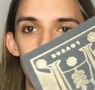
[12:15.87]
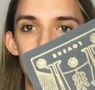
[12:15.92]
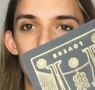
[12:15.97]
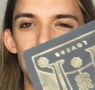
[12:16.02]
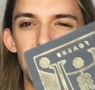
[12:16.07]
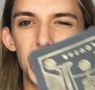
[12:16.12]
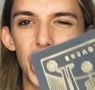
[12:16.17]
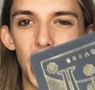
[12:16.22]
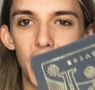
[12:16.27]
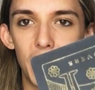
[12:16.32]

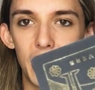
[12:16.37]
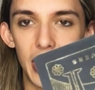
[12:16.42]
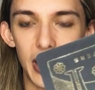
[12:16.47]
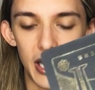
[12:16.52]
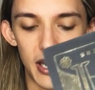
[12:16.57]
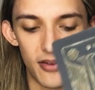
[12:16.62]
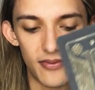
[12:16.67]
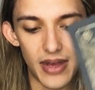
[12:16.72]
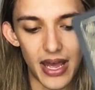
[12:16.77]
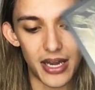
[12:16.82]

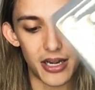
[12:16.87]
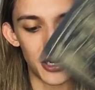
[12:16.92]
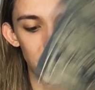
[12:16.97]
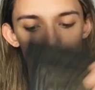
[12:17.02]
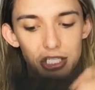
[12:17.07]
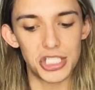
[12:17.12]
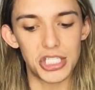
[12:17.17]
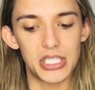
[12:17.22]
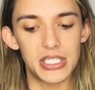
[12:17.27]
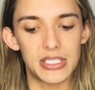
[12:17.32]
Sharing of
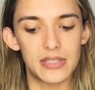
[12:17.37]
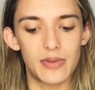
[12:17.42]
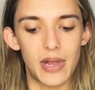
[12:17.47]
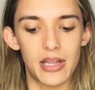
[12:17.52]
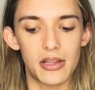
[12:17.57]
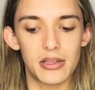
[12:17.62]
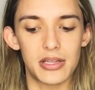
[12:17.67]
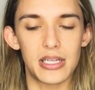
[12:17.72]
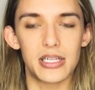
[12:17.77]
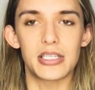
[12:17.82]
energies
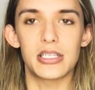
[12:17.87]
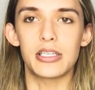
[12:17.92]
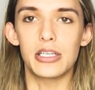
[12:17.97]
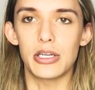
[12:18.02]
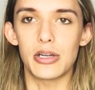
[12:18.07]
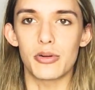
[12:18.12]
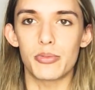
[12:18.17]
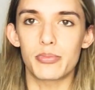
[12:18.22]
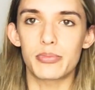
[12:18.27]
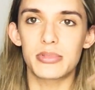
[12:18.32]
rather than,
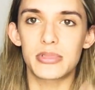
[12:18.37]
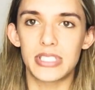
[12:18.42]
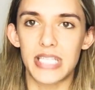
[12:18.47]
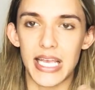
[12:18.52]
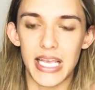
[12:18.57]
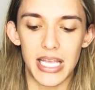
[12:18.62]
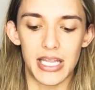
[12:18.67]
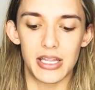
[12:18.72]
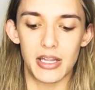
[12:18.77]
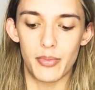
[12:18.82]

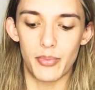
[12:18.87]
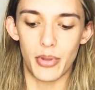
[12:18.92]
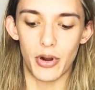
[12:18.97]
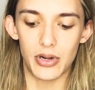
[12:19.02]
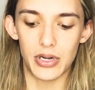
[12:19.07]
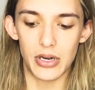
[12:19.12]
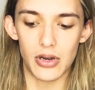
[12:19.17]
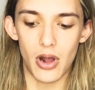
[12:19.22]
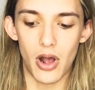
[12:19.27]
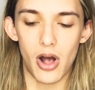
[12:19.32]
taking the
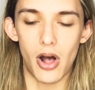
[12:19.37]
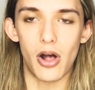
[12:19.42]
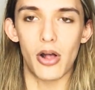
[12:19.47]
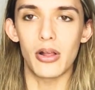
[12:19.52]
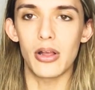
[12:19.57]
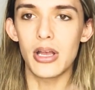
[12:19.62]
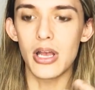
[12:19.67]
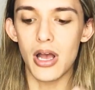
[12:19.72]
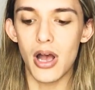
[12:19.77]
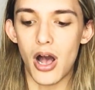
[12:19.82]
burden all
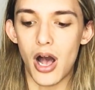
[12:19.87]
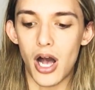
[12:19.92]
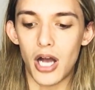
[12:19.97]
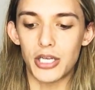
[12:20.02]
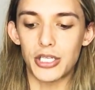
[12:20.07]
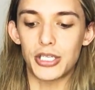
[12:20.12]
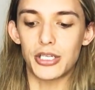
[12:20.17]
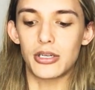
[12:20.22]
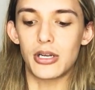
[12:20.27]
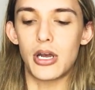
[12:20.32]

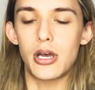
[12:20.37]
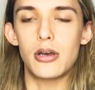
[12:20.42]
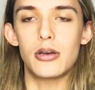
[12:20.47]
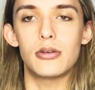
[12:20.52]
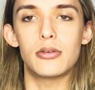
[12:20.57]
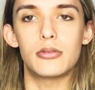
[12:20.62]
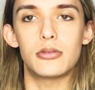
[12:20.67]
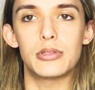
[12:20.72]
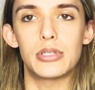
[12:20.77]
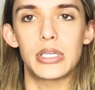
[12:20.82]
on your
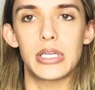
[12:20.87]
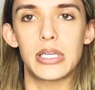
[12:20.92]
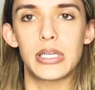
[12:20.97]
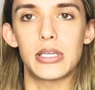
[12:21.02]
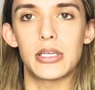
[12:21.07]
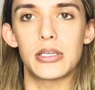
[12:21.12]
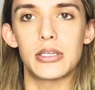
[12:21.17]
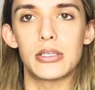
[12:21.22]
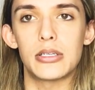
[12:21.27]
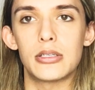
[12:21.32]
own,
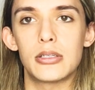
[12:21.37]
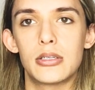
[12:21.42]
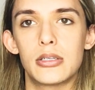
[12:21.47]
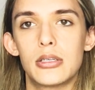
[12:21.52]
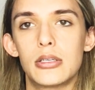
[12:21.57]
and